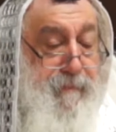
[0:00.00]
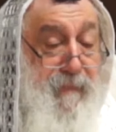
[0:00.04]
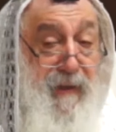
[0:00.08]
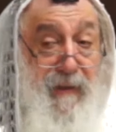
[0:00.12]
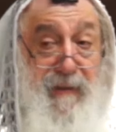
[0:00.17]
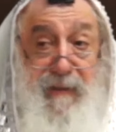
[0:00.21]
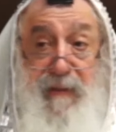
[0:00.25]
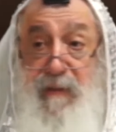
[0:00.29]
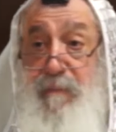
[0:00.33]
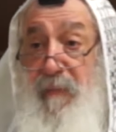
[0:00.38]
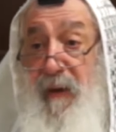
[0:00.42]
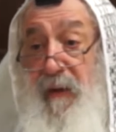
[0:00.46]

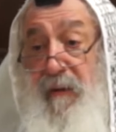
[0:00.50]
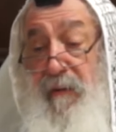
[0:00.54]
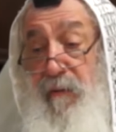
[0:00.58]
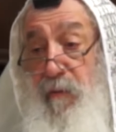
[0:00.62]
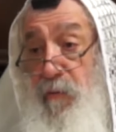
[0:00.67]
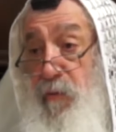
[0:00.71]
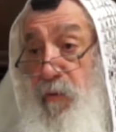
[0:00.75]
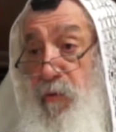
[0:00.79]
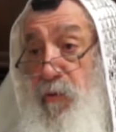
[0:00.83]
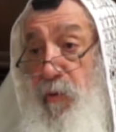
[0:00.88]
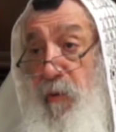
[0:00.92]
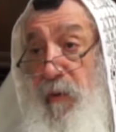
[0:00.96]
and this man,
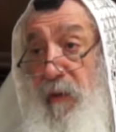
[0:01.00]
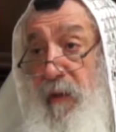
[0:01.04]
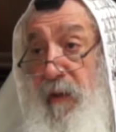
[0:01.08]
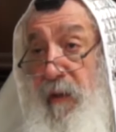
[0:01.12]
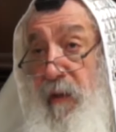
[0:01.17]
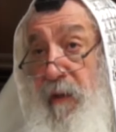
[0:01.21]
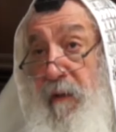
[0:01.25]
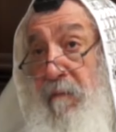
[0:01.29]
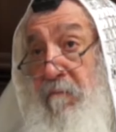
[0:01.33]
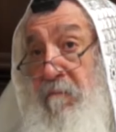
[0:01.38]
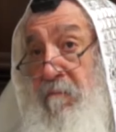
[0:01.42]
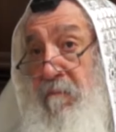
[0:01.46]

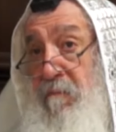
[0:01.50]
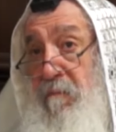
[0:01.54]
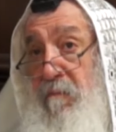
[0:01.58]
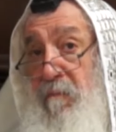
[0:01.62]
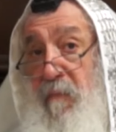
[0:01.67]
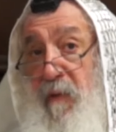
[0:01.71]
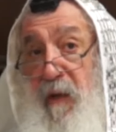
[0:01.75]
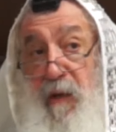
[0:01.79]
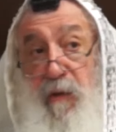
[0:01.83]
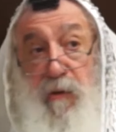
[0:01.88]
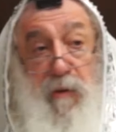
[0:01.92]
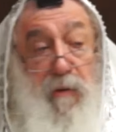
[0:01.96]
usually,
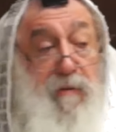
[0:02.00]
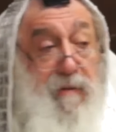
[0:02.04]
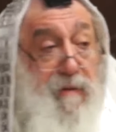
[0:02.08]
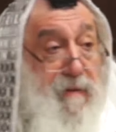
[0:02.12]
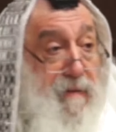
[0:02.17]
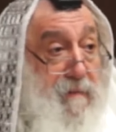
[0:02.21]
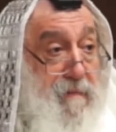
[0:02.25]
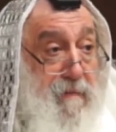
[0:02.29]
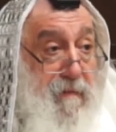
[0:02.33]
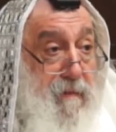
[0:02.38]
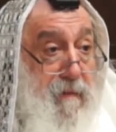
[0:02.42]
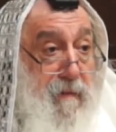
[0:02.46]
he don't
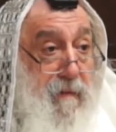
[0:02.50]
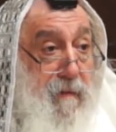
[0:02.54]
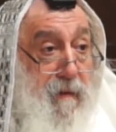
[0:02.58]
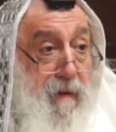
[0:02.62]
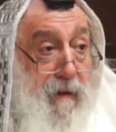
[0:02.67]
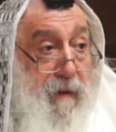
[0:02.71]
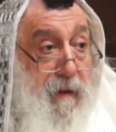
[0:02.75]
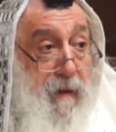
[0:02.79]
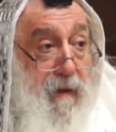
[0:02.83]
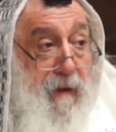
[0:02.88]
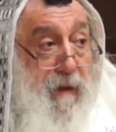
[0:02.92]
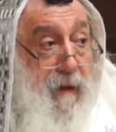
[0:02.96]

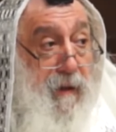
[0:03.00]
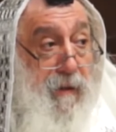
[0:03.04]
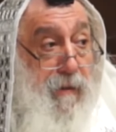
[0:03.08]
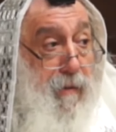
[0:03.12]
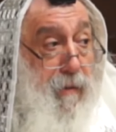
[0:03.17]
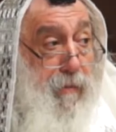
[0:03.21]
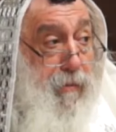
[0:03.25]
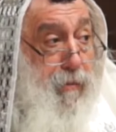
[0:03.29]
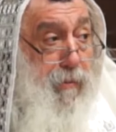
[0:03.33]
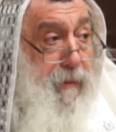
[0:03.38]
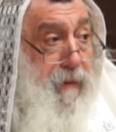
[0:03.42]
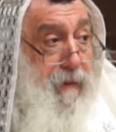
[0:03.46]

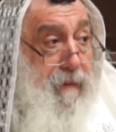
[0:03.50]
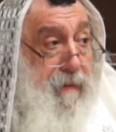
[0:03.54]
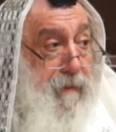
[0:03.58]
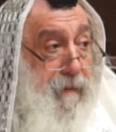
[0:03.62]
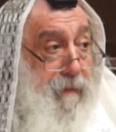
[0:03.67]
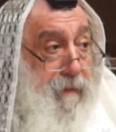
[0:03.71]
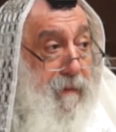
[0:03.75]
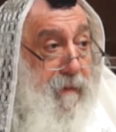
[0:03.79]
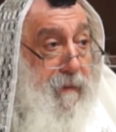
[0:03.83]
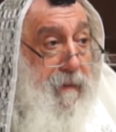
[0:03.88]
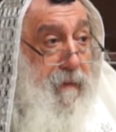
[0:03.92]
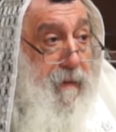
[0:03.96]
do it.
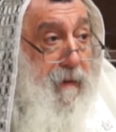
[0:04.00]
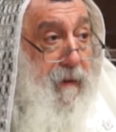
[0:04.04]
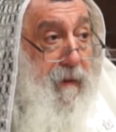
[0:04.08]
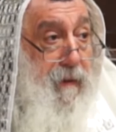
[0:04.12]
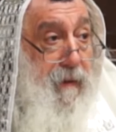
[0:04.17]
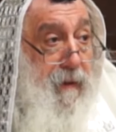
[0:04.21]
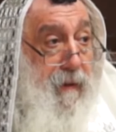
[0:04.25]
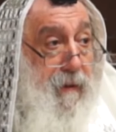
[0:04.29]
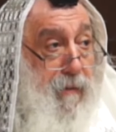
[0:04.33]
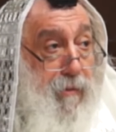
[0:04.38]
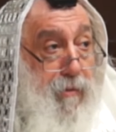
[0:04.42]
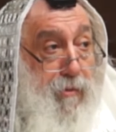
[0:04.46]

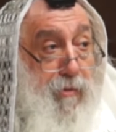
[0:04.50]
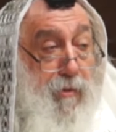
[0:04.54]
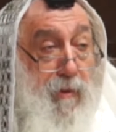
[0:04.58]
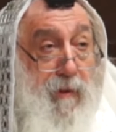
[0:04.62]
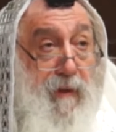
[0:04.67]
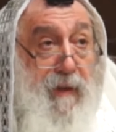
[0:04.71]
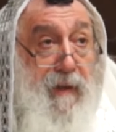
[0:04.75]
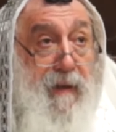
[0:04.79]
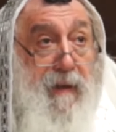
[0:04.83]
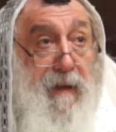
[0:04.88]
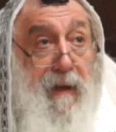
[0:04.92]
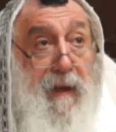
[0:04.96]

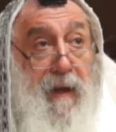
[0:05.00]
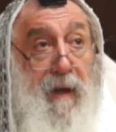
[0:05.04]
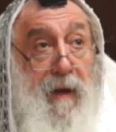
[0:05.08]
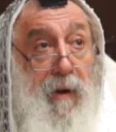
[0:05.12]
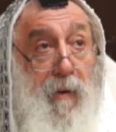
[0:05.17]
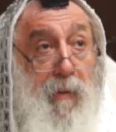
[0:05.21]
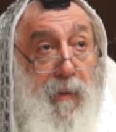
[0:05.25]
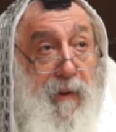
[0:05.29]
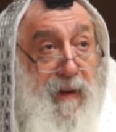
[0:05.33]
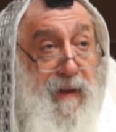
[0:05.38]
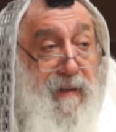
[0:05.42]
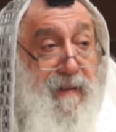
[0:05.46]
Usually,
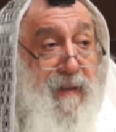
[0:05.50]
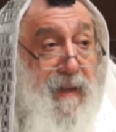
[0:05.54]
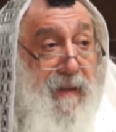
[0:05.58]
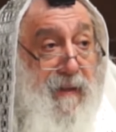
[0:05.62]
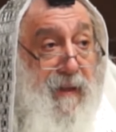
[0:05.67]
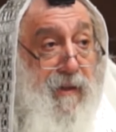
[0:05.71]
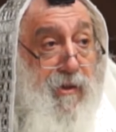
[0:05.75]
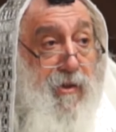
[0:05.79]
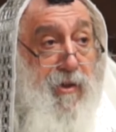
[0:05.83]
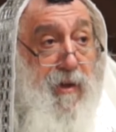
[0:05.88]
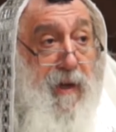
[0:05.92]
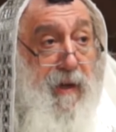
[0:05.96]
when he sent
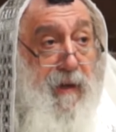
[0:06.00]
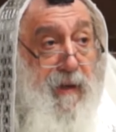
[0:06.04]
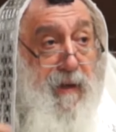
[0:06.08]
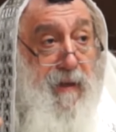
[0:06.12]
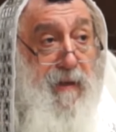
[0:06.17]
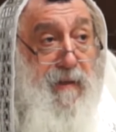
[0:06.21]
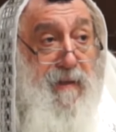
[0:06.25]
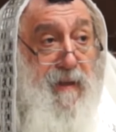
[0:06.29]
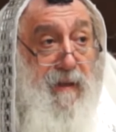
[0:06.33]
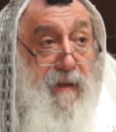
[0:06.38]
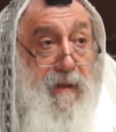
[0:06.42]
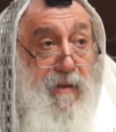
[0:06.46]
a check,
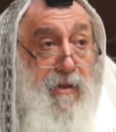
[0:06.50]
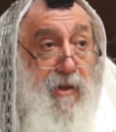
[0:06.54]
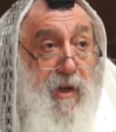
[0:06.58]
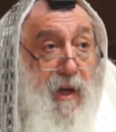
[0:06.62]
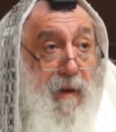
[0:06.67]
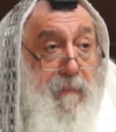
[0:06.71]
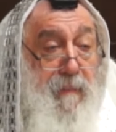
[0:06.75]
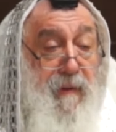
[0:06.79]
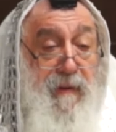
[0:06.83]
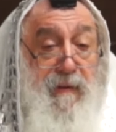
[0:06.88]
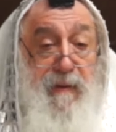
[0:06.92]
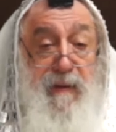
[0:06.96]

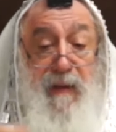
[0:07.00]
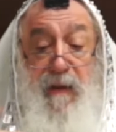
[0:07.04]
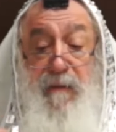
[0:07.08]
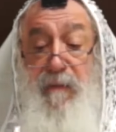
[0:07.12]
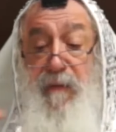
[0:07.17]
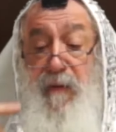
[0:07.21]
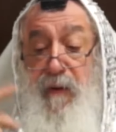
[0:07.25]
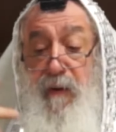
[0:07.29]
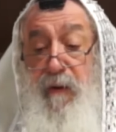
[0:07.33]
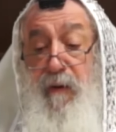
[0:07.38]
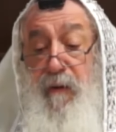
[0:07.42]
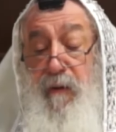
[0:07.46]
but
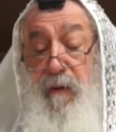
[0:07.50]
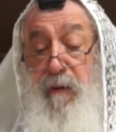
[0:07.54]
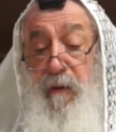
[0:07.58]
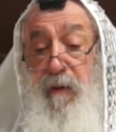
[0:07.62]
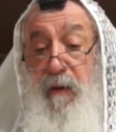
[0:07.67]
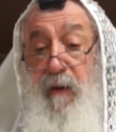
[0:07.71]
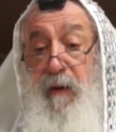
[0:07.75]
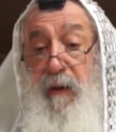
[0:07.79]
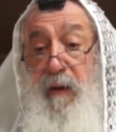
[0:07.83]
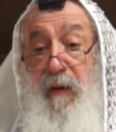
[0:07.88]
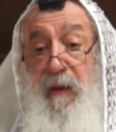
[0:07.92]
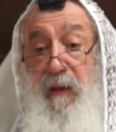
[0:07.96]

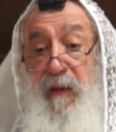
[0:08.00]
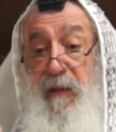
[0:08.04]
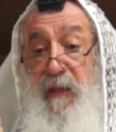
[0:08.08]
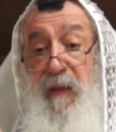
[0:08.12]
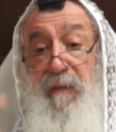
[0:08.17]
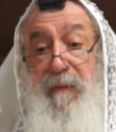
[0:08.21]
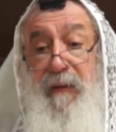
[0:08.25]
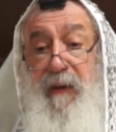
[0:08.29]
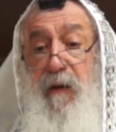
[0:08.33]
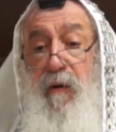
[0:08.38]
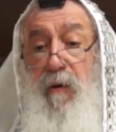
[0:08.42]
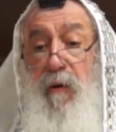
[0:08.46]

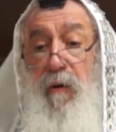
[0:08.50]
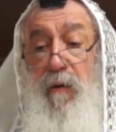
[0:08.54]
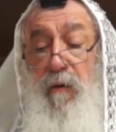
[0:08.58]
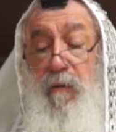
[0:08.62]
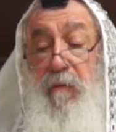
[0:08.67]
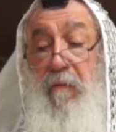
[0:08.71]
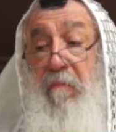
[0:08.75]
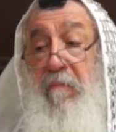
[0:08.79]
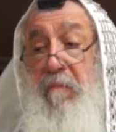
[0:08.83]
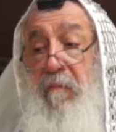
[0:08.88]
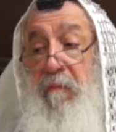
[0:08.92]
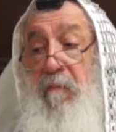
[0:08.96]
never he
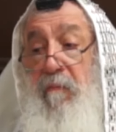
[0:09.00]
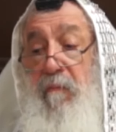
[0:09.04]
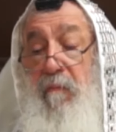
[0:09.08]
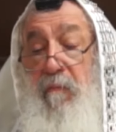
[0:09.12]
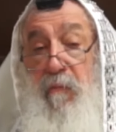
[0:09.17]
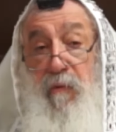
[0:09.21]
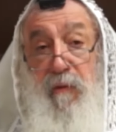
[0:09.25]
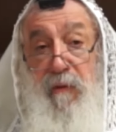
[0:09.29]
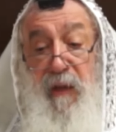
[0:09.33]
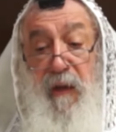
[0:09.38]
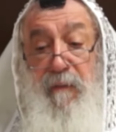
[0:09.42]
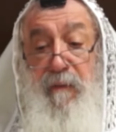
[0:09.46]
called.
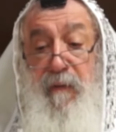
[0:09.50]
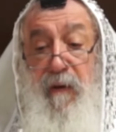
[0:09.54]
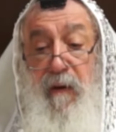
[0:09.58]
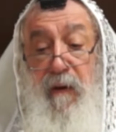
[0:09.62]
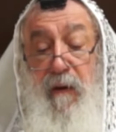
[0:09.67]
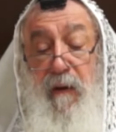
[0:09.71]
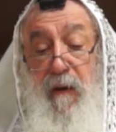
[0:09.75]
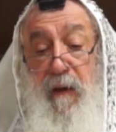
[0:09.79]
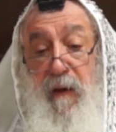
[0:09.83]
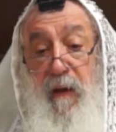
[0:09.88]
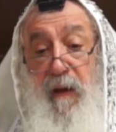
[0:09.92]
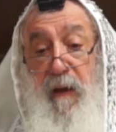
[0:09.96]

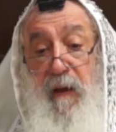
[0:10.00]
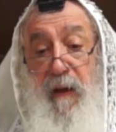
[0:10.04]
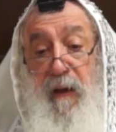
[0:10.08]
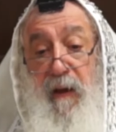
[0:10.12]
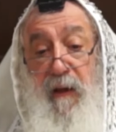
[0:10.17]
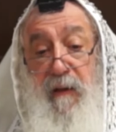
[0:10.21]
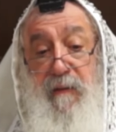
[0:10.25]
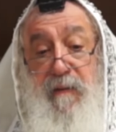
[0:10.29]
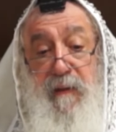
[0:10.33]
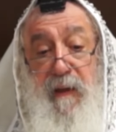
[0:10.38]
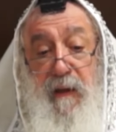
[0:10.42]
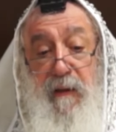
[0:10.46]
Never.
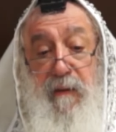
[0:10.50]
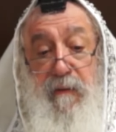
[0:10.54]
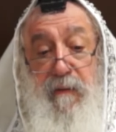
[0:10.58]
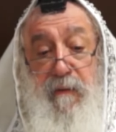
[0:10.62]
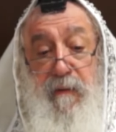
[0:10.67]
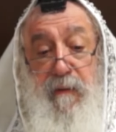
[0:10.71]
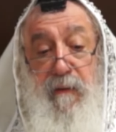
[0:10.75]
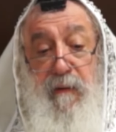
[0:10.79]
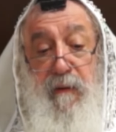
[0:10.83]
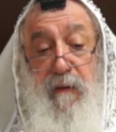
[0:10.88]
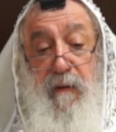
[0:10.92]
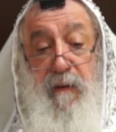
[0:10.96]
I
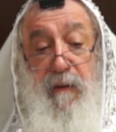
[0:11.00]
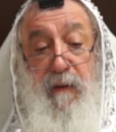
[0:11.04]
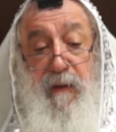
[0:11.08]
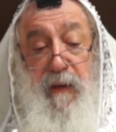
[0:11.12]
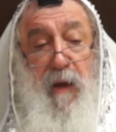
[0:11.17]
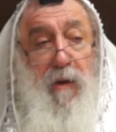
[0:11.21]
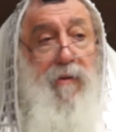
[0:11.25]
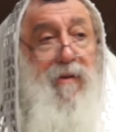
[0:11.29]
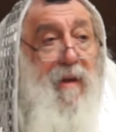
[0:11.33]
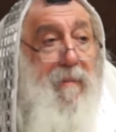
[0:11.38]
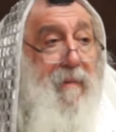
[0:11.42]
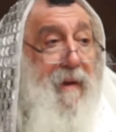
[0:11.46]
said,
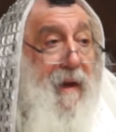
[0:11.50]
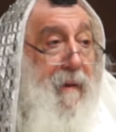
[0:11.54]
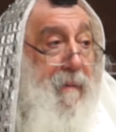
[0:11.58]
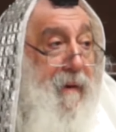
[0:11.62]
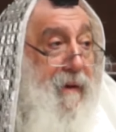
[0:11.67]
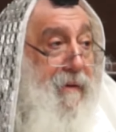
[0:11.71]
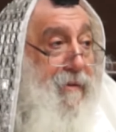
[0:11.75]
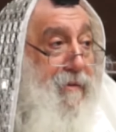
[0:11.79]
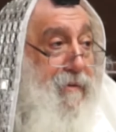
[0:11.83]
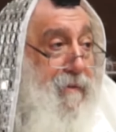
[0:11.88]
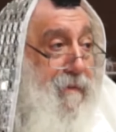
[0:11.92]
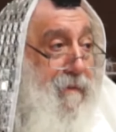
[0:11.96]
can you tell me how
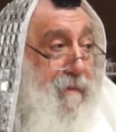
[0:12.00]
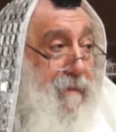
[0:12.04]
much?